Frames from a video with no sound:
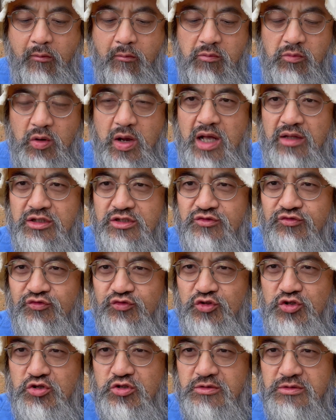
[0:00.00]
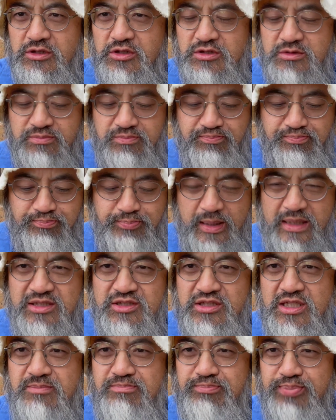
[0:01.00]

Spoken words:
wow, there's fruit. There's bits and